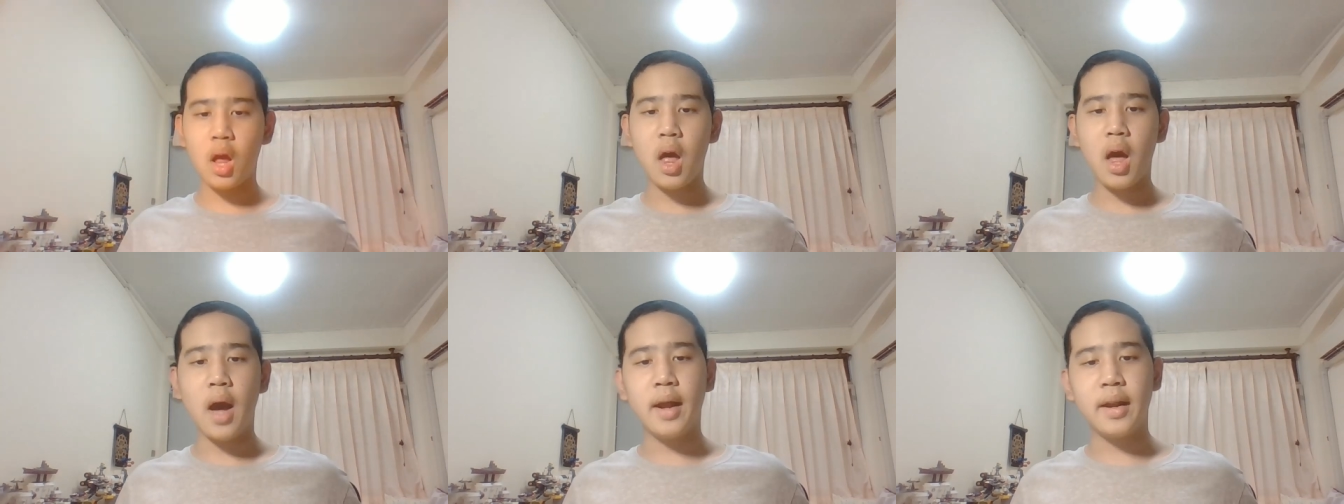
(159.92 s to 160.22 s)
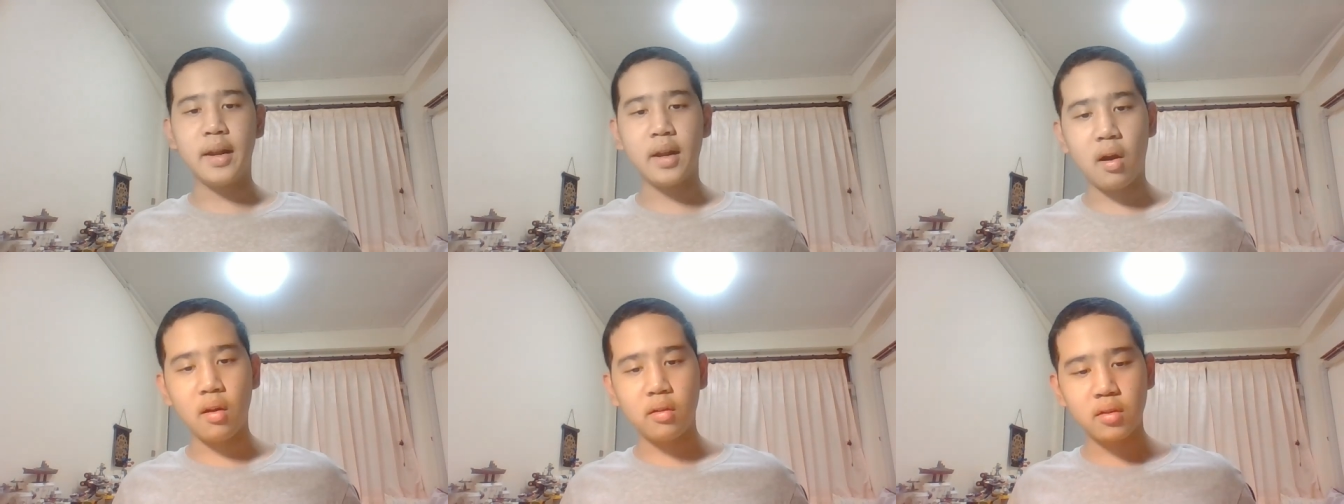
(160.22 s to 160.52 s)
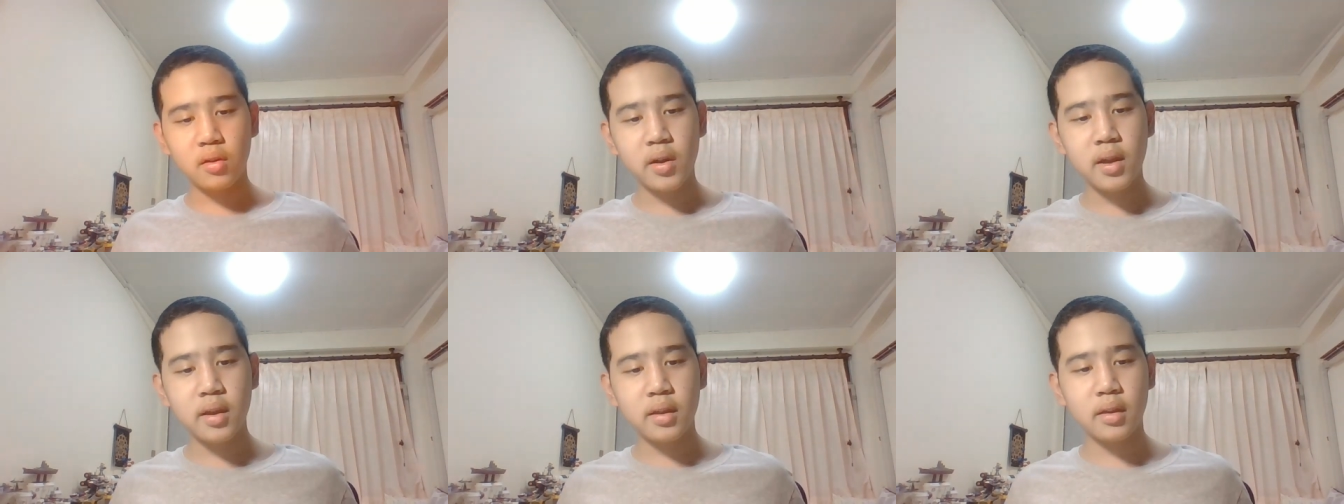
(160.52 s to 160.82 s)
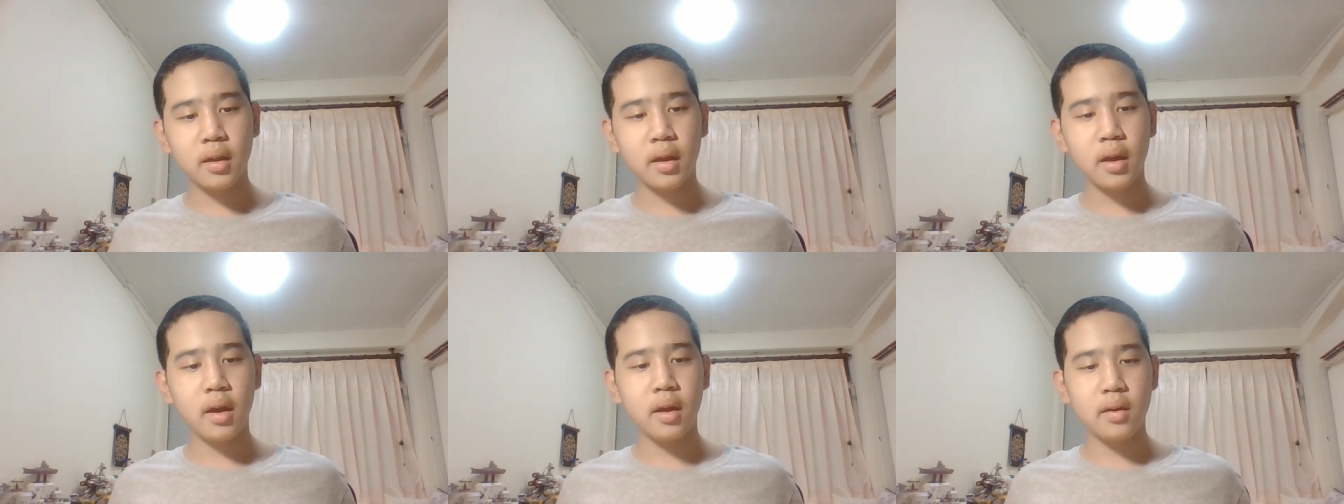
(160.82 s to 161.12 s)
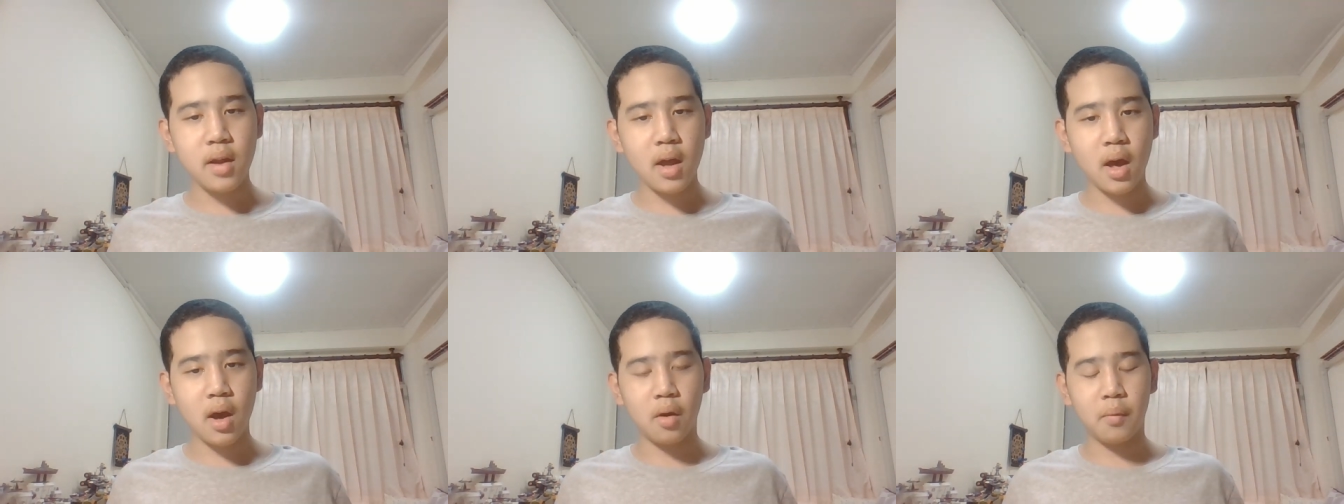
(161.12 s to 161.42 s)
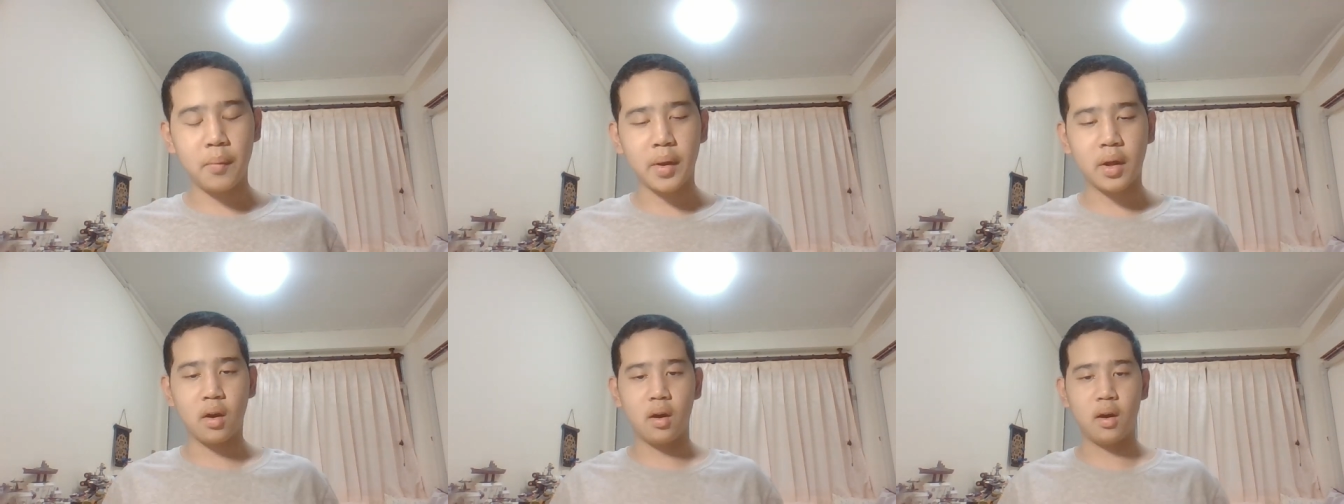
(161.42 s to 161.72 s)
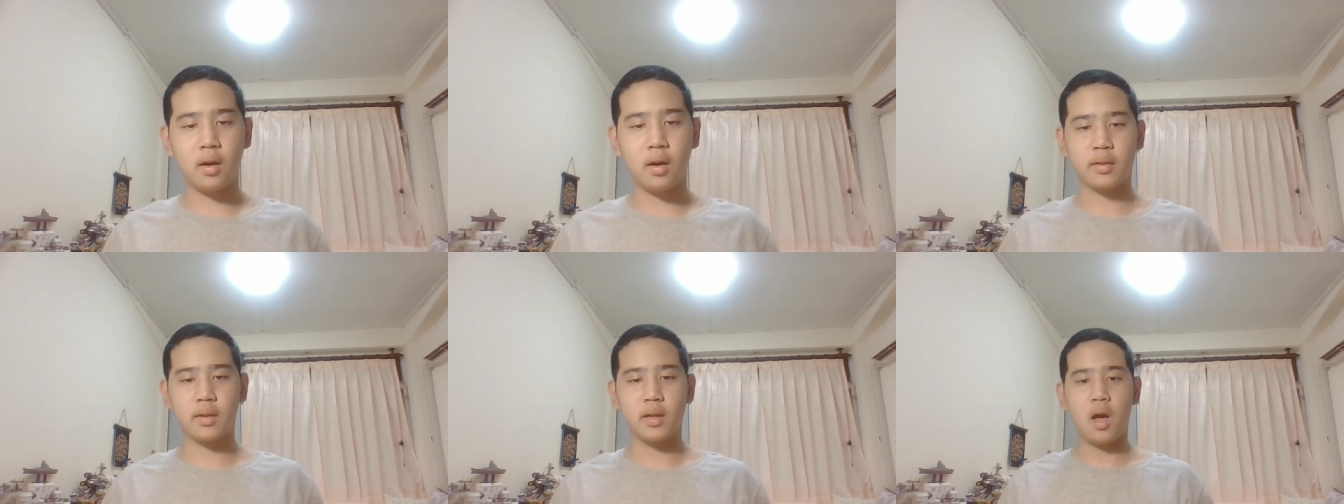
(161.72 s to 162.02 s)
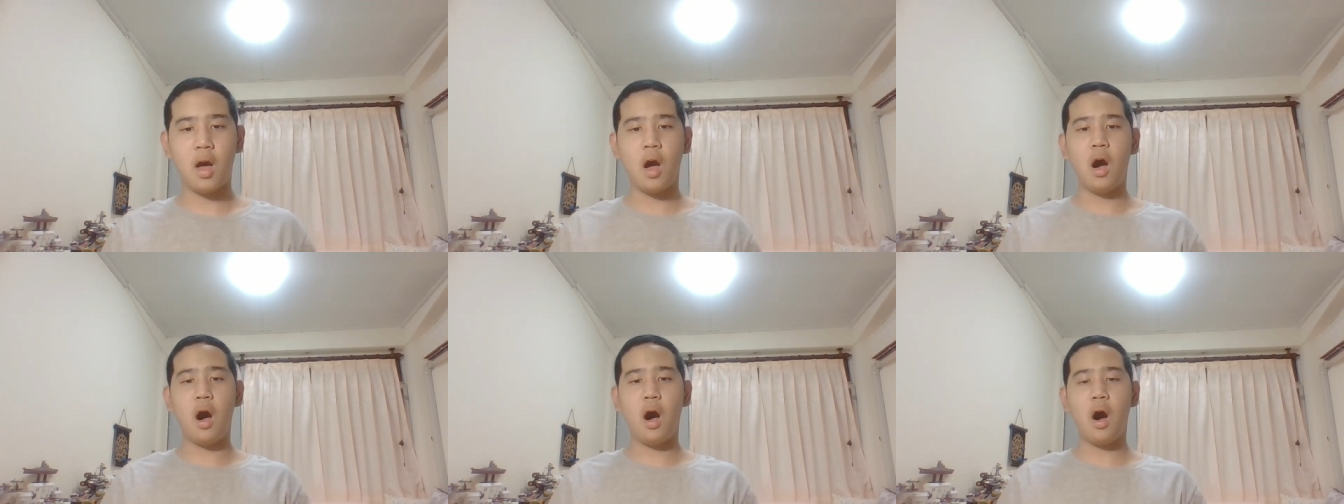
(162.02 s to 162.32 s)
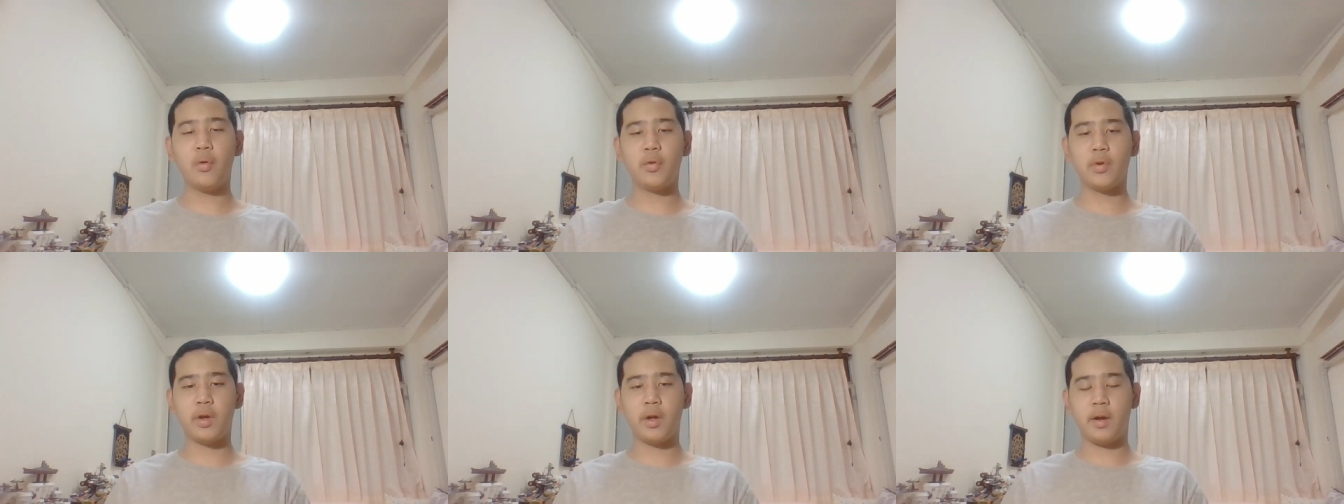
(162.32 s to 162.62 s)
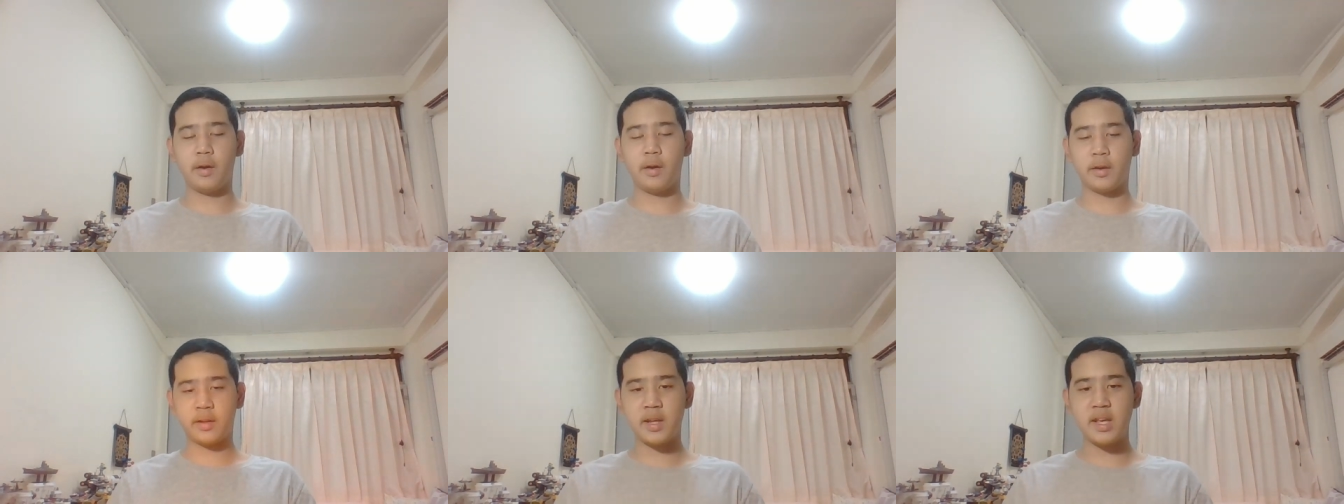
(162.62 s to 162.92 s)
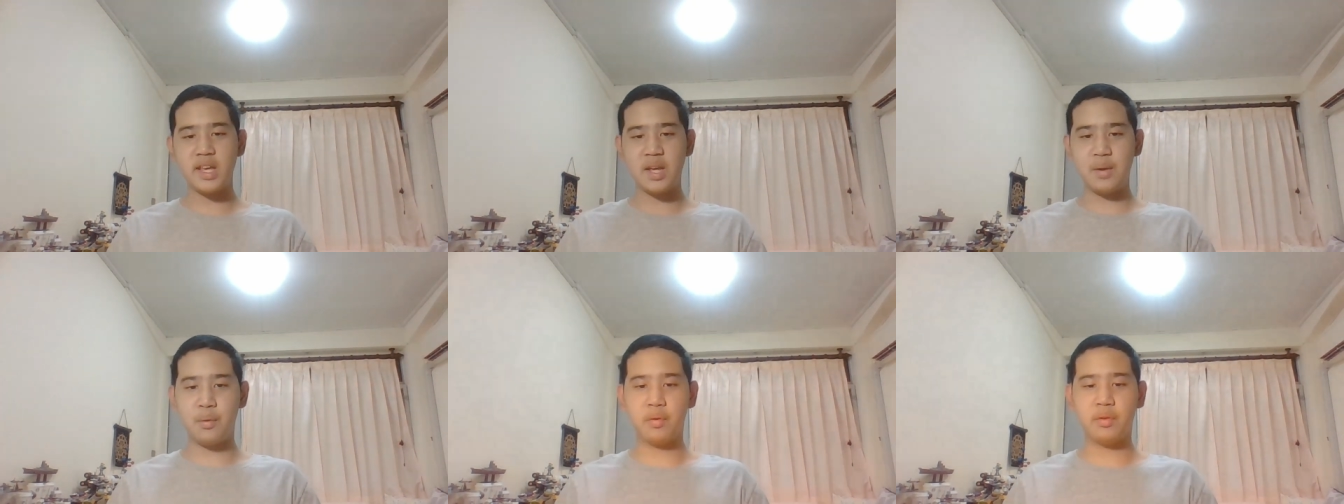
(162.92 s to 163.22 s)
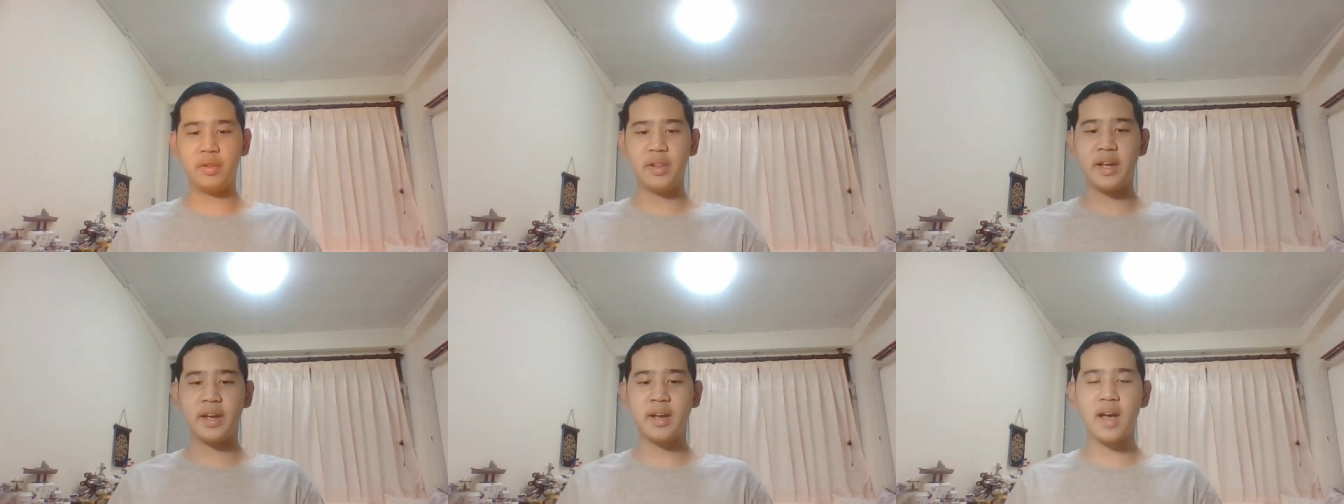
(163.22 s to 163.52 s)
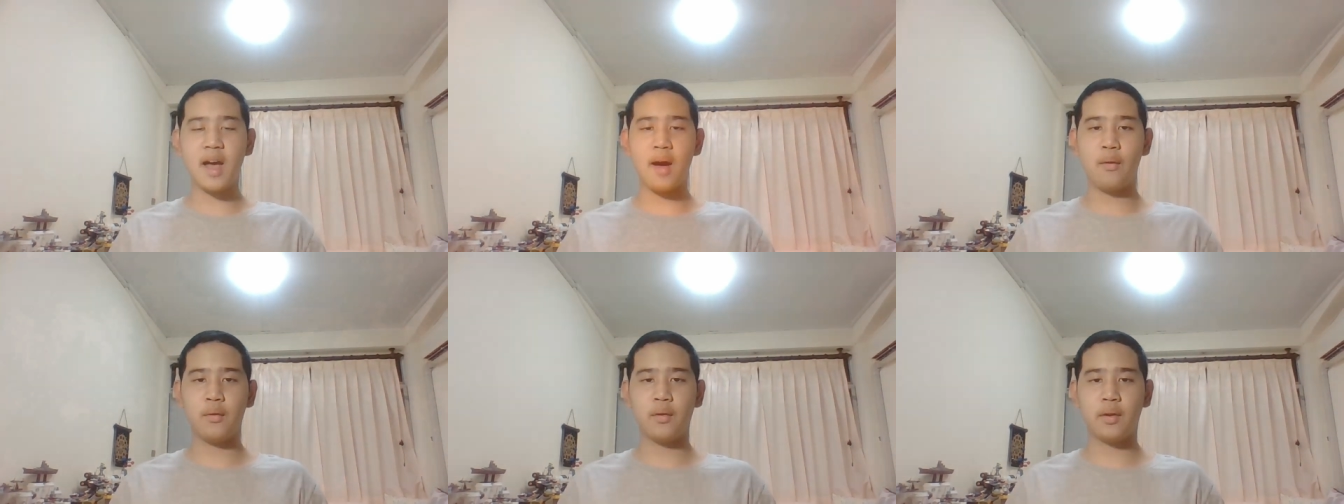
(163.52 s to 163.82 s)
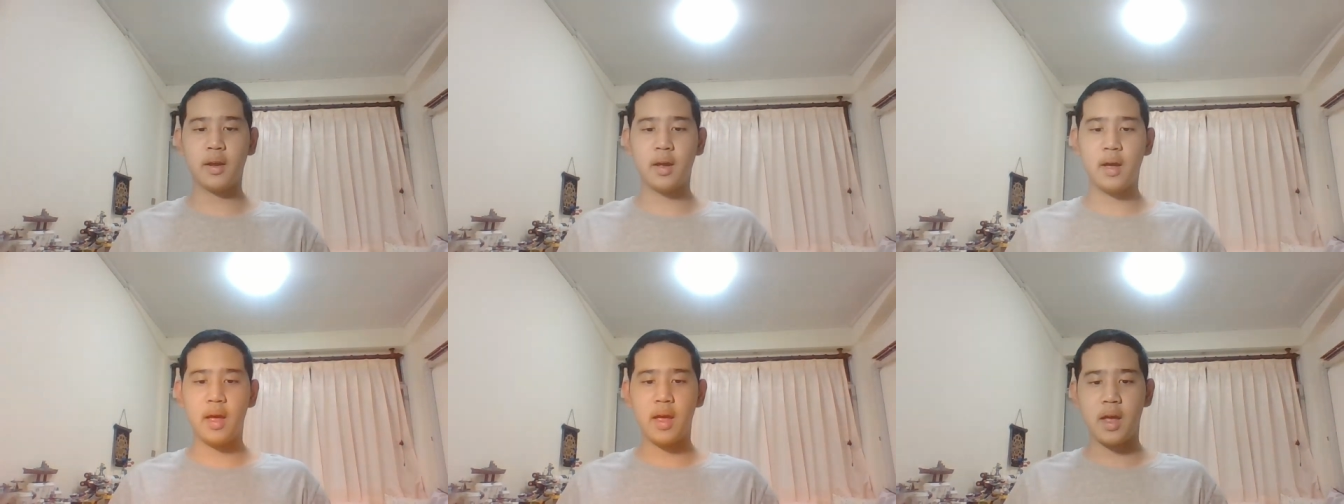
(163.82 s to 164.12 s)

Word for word: The answer is no, because all the tea will leak out